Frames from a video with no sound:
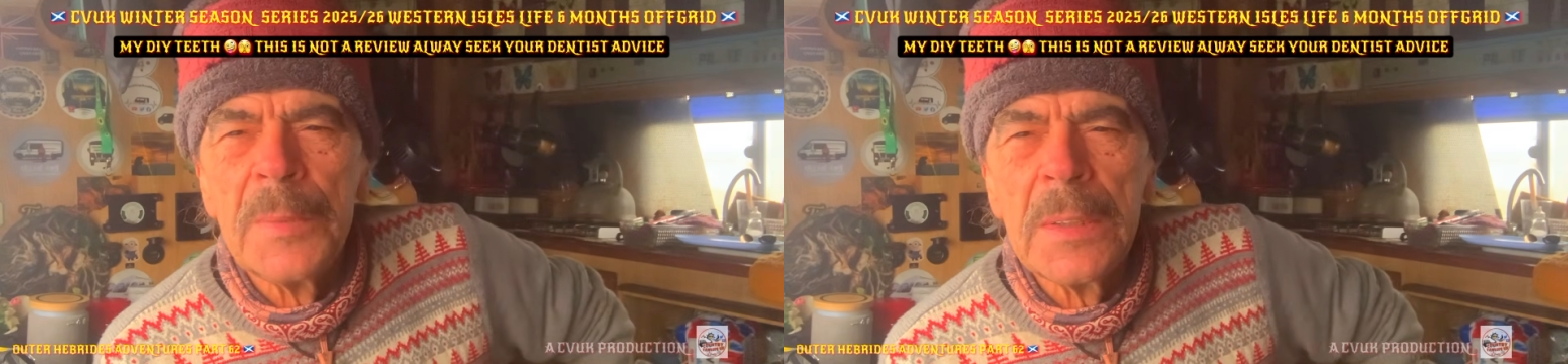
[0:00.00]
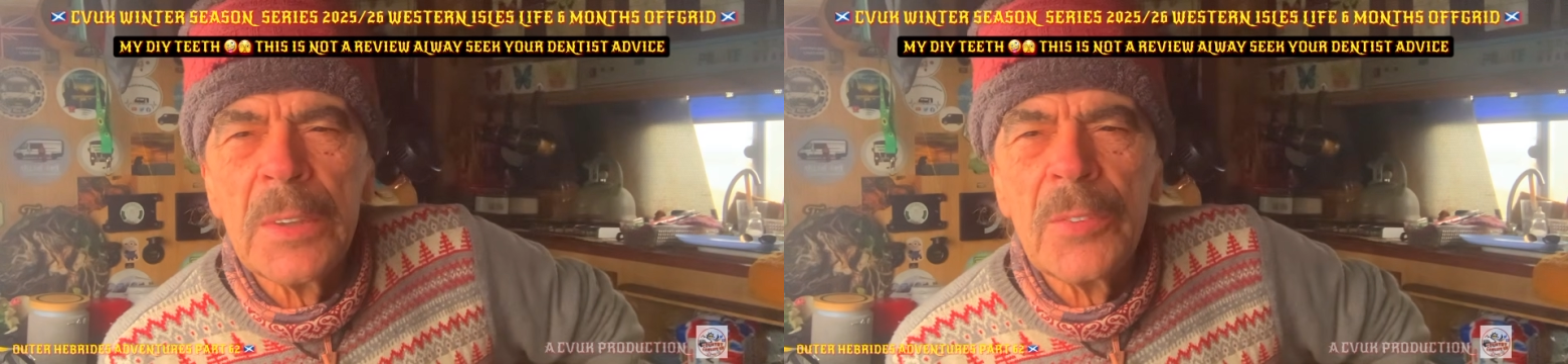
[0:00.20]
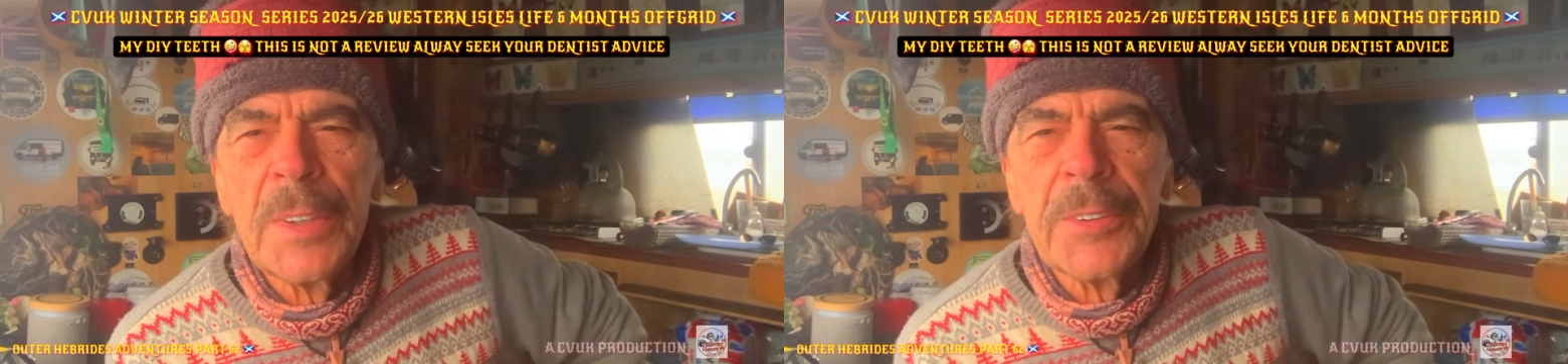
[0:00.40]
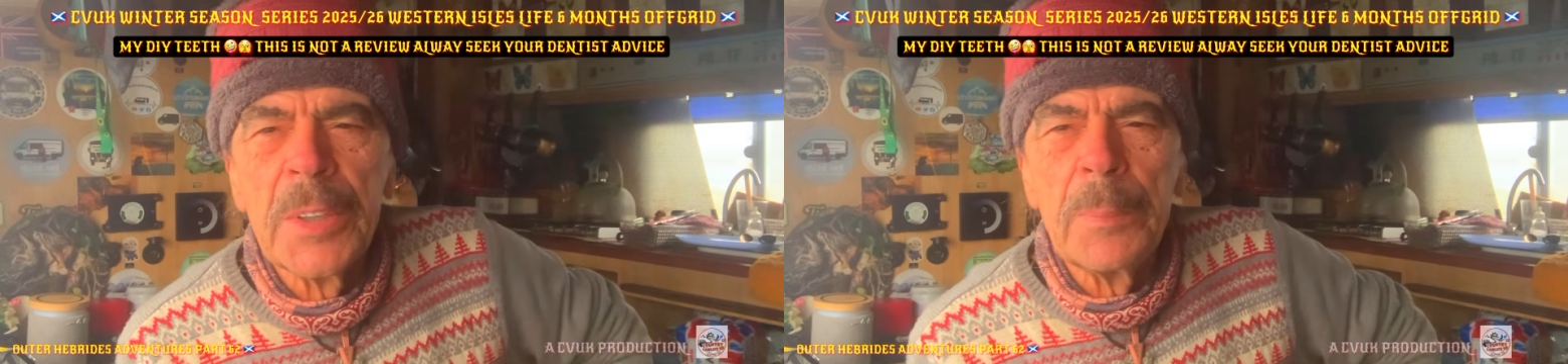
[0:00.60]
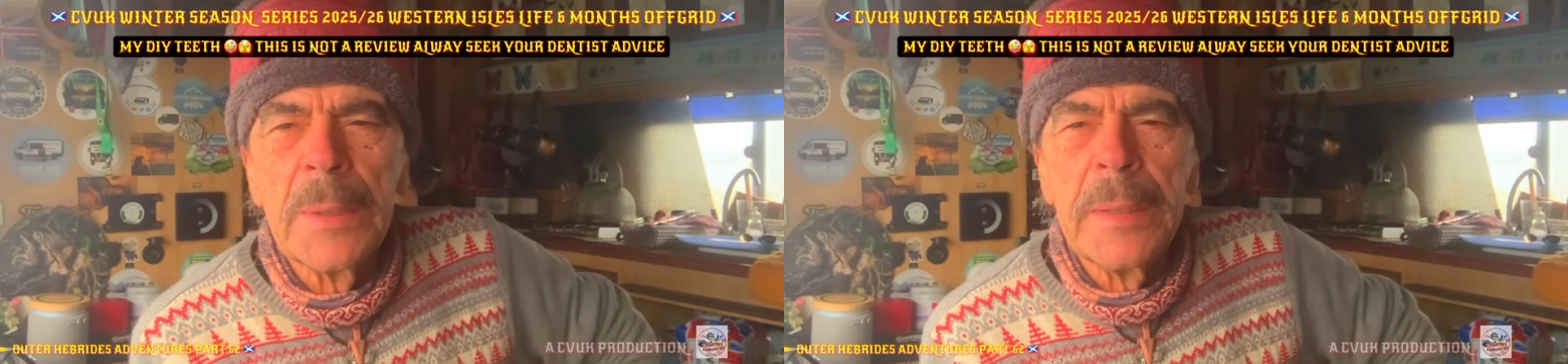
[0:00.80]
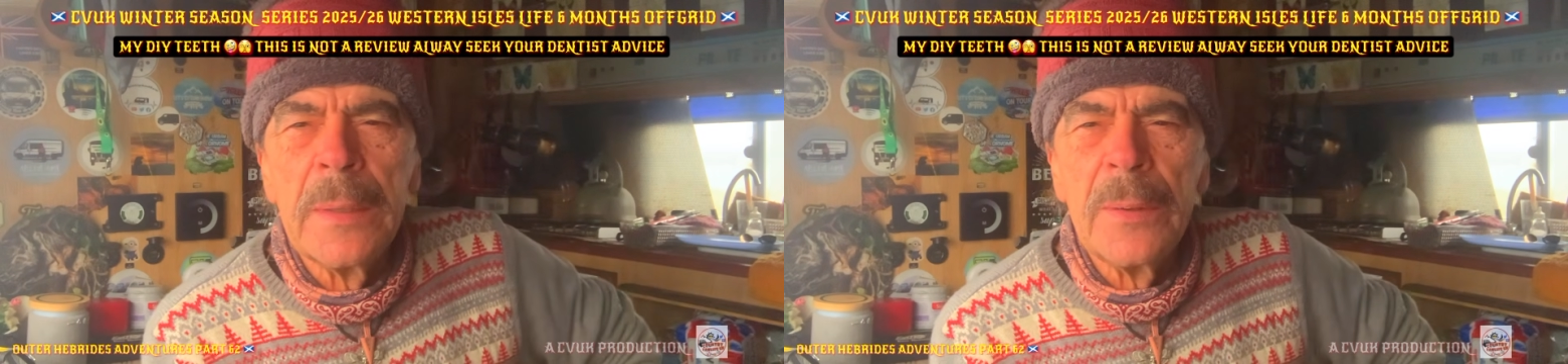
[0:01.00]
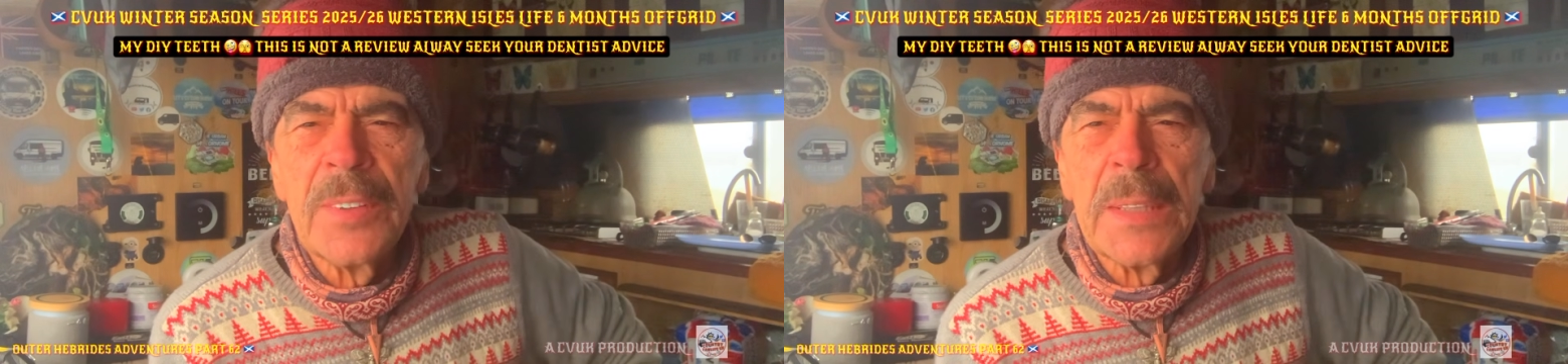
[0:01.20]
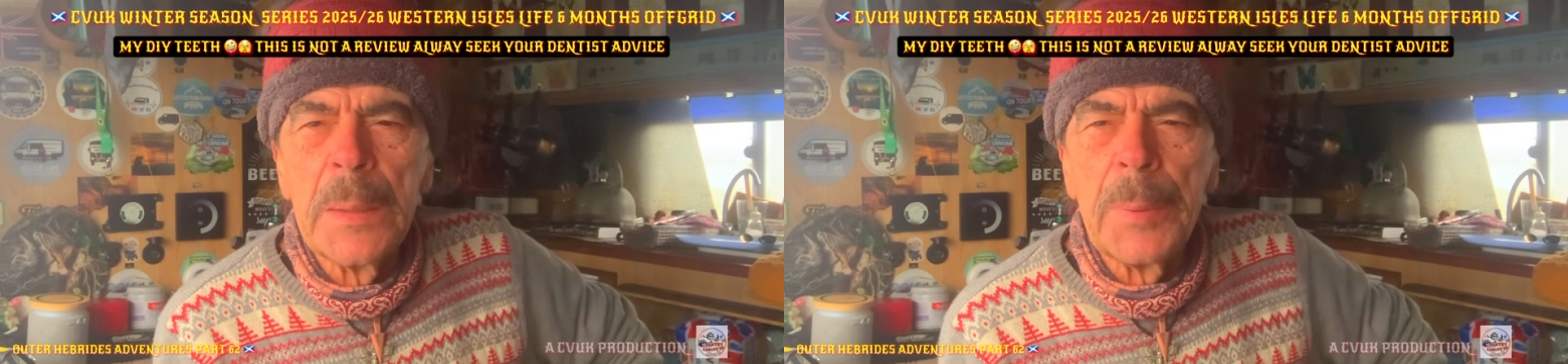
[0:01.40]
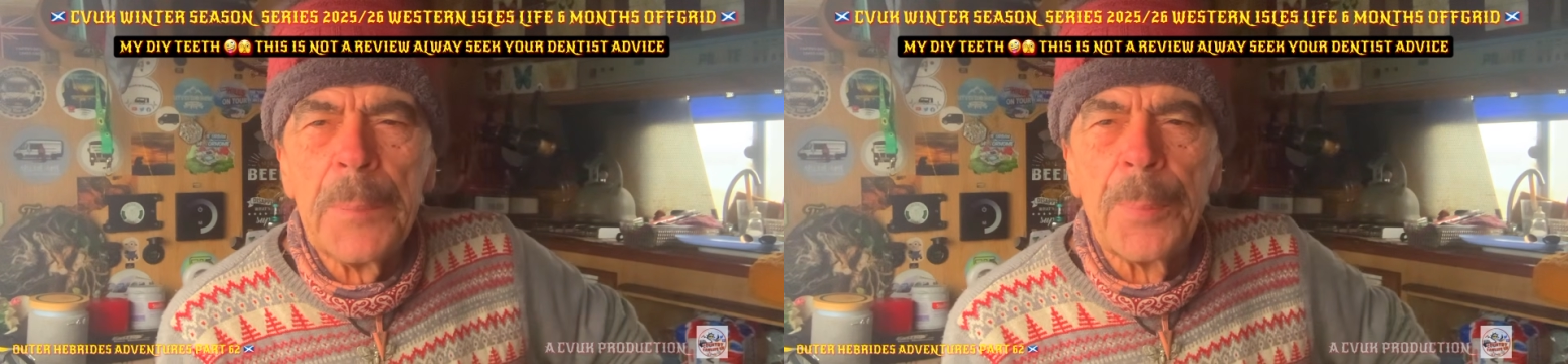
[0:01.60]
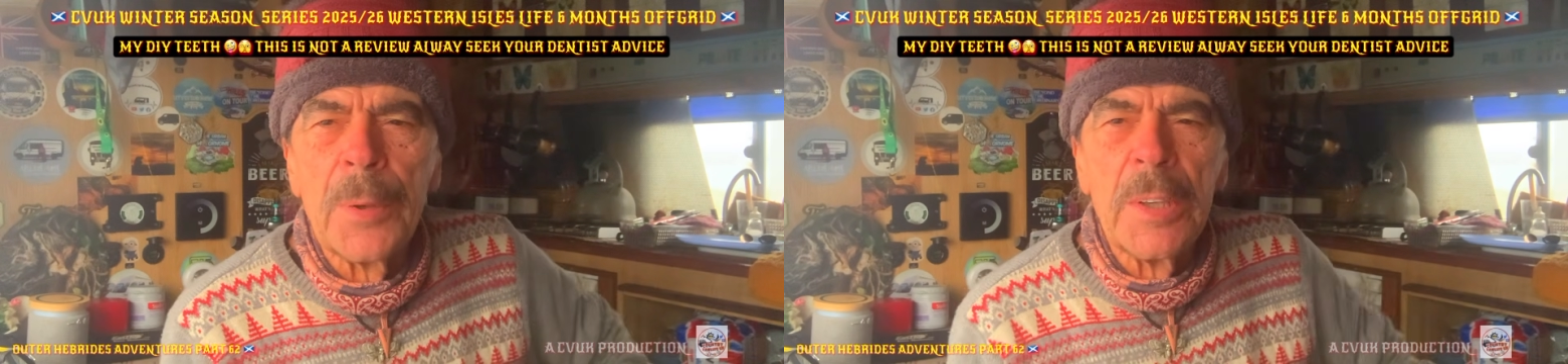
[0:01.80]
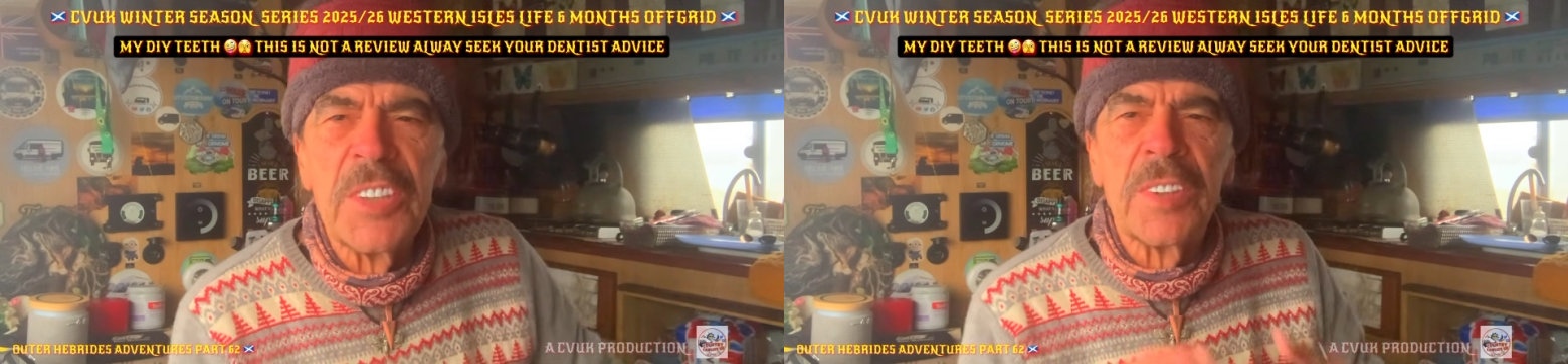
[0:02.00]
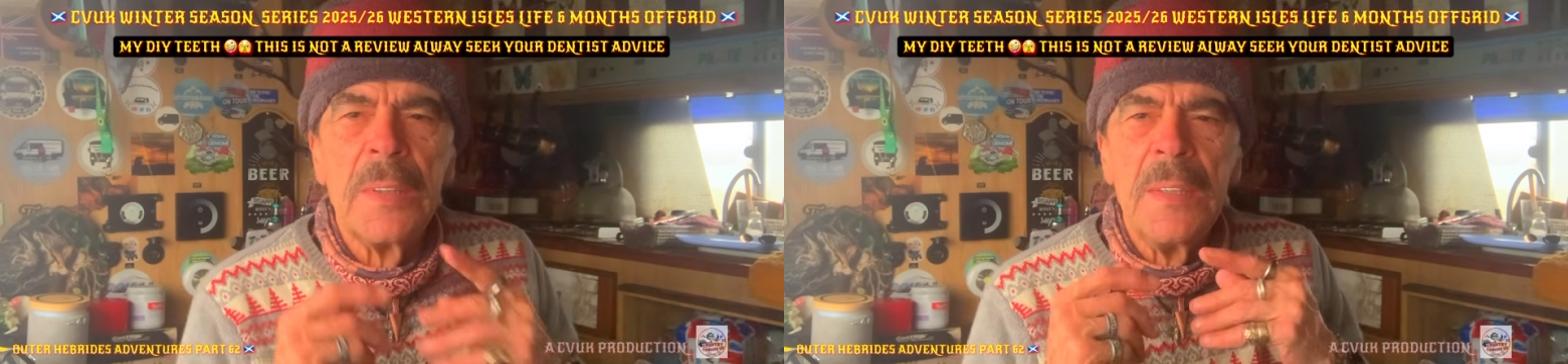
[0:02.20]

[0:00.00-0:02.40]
Lovely jubbly. So they're a bit bright.